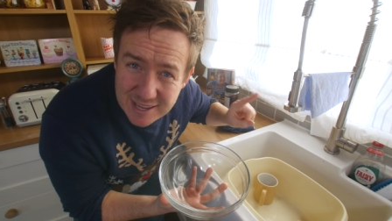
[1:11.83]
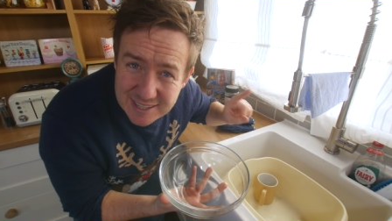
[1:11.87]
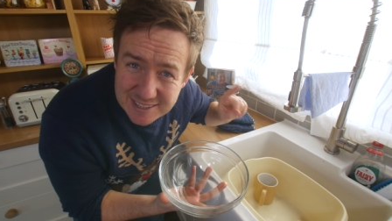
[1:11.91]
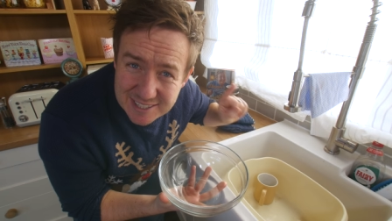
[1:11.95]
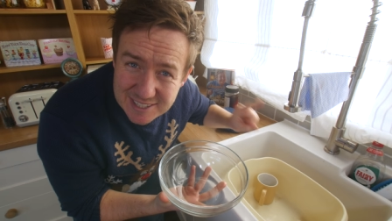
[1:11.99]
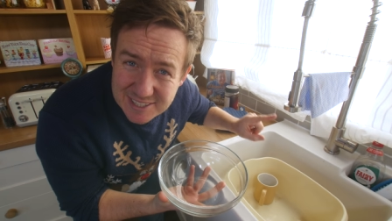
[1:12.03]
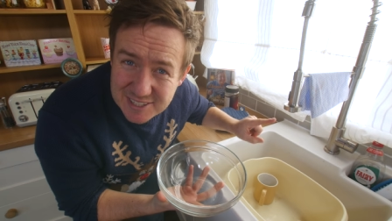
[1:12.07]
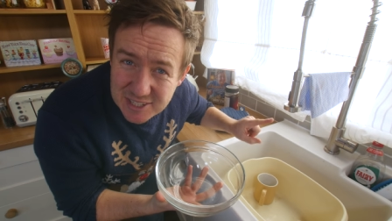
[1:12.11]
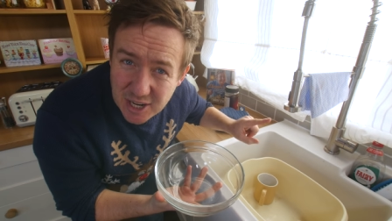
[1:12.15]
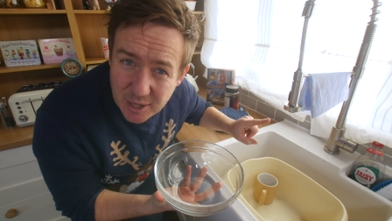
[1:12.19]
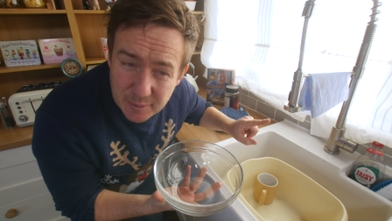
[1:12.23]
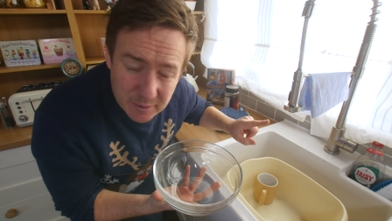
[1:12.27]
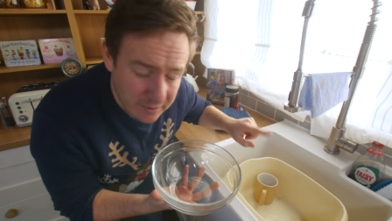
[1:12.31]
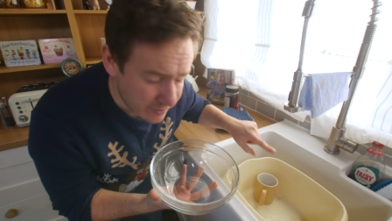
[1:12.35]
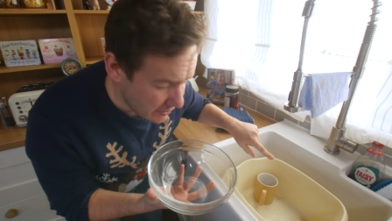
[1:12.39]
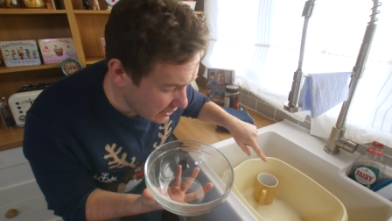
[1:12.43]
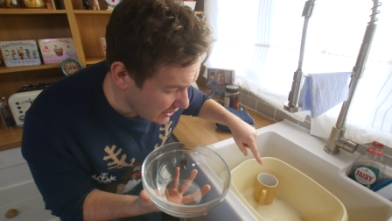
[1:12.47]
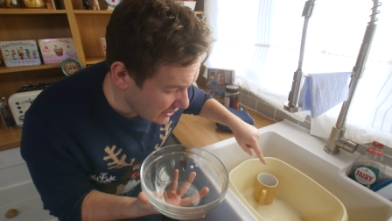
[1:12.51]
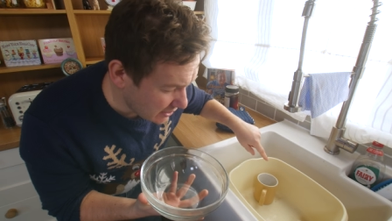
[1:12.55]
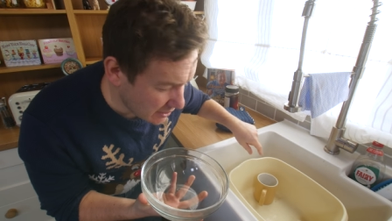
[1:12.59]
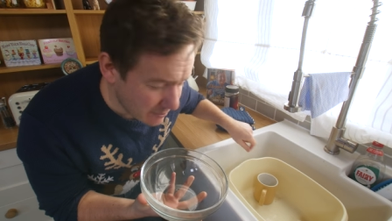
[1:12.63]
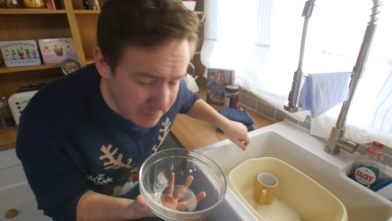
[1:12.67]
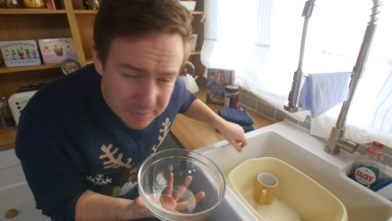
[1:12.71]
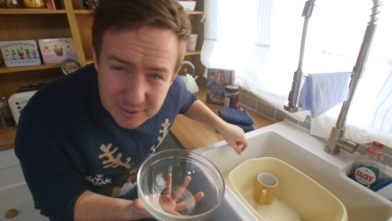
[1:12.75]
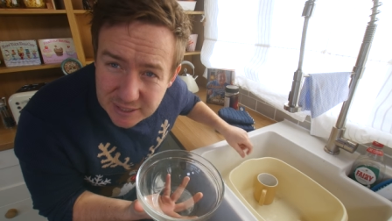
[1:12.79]
this time of
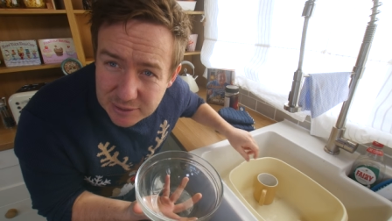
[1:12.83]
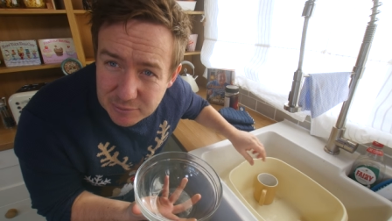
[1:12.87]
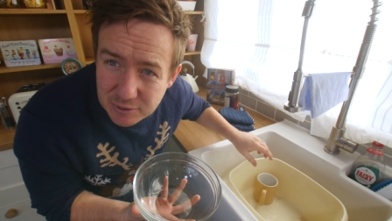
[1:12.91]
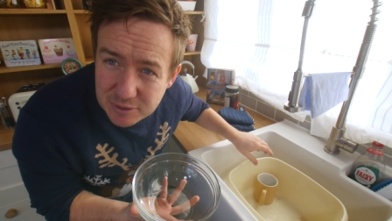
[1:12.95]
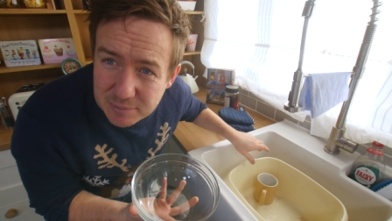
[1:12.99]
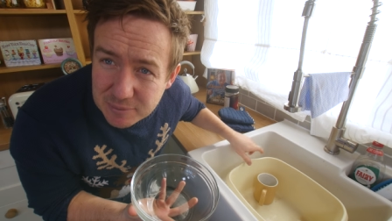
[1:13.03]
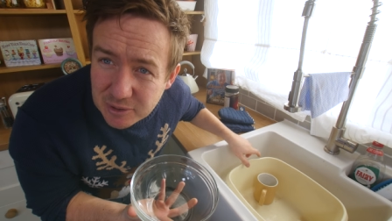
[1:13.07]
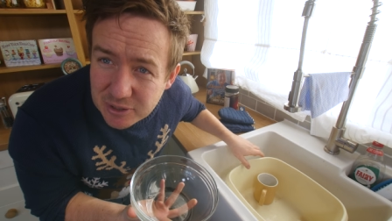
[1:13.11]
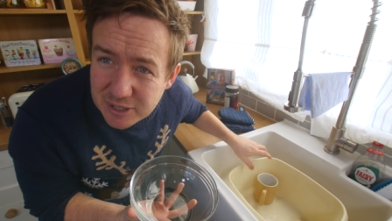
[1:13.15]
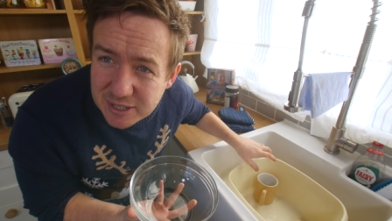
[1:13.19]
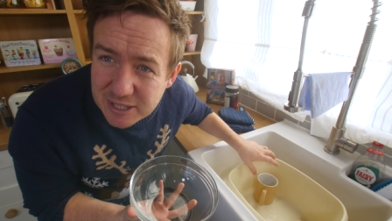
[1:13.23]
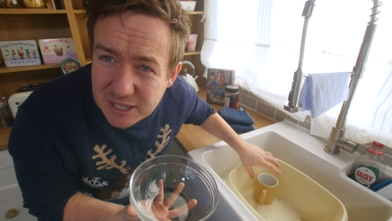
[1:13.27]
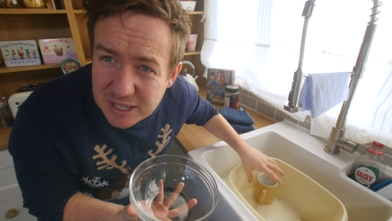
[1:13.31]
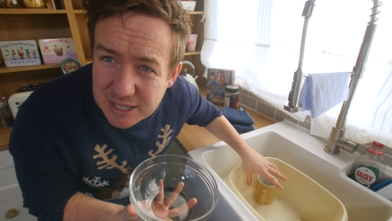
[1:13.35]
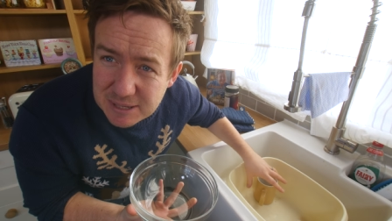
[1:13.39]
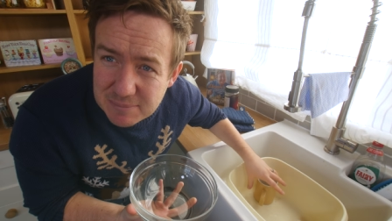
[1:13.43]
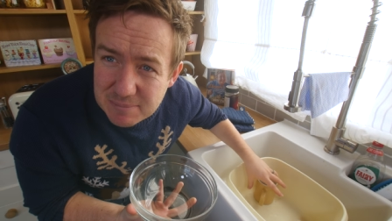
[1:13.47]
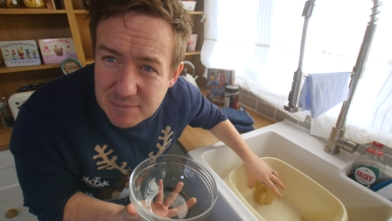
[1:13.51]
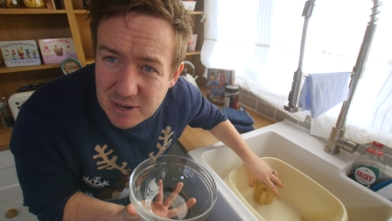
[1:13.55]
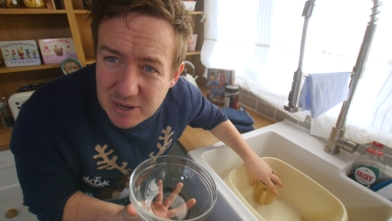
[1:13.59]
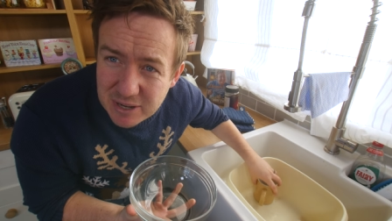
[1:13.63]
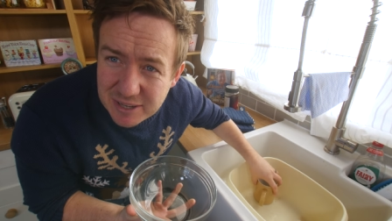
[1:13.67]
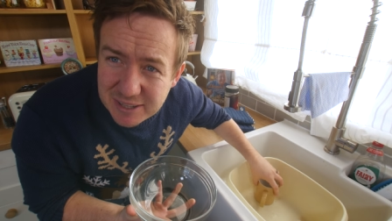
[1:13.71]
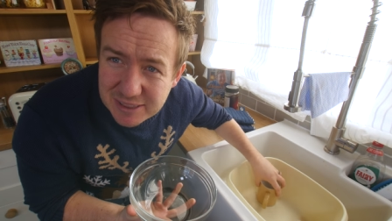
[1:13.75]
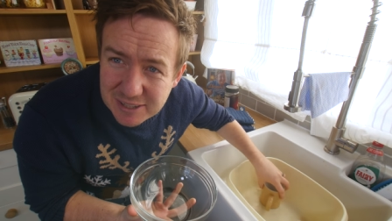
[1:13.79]
year, complete with my uh,
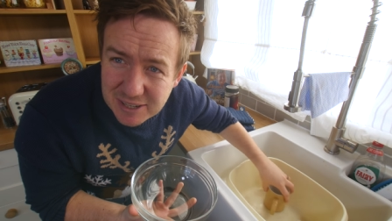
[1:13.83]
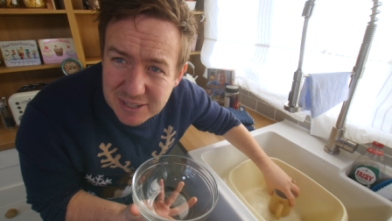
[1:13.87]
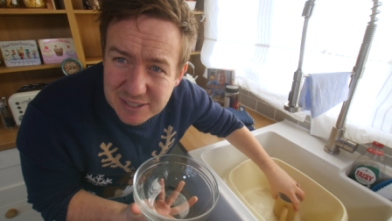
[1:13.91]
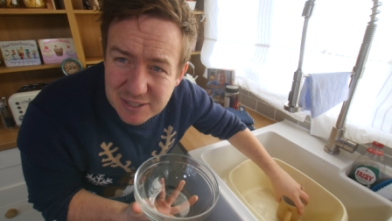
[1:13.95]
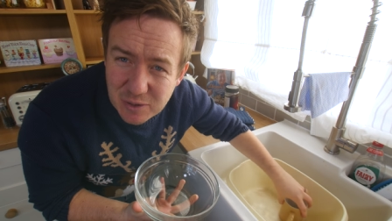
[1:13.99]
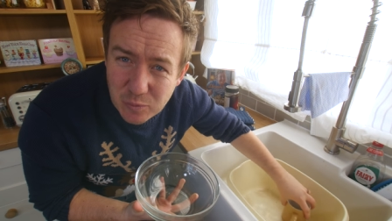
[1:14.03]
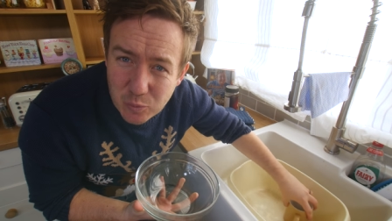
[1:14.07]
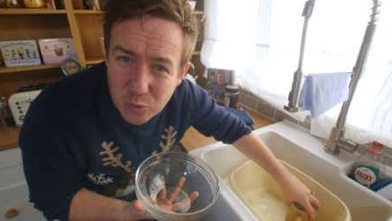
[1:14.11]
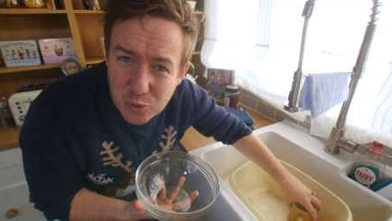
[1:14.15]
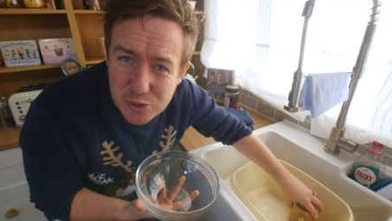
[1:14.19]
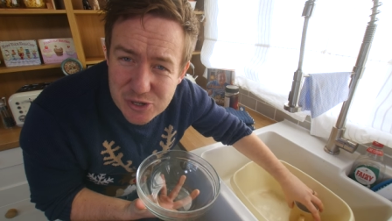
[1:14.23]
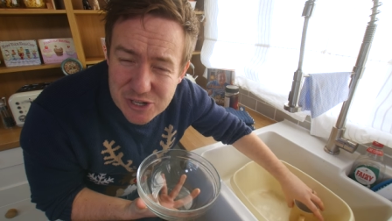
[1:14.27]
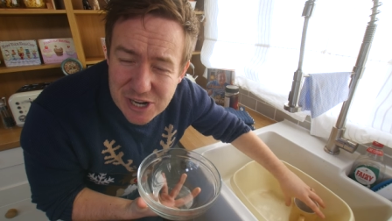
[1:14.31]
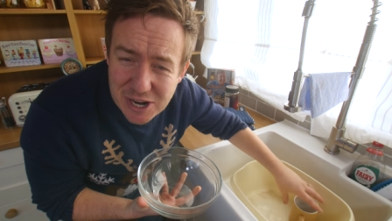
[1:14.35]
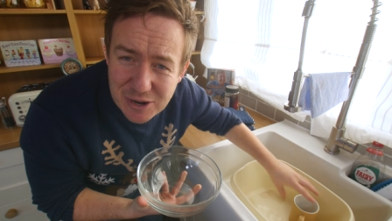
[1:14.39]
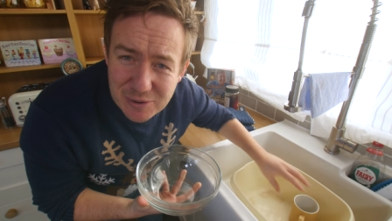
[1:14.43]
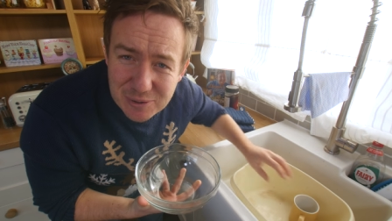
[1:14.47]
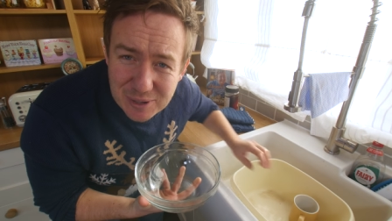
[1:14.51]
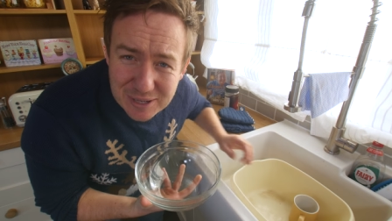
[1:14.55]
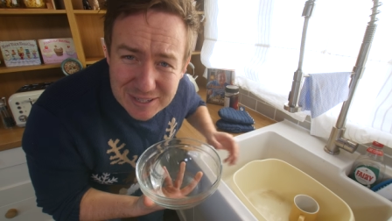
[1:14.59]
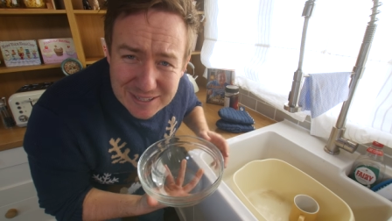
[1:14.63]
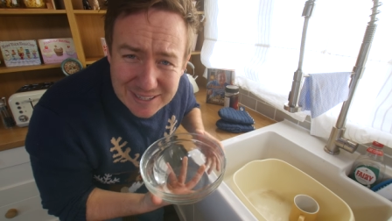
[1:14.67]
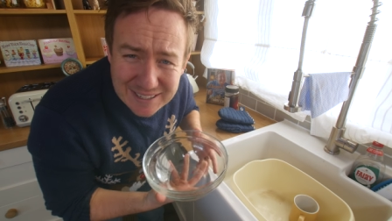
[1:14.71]
mug that I didn't wash out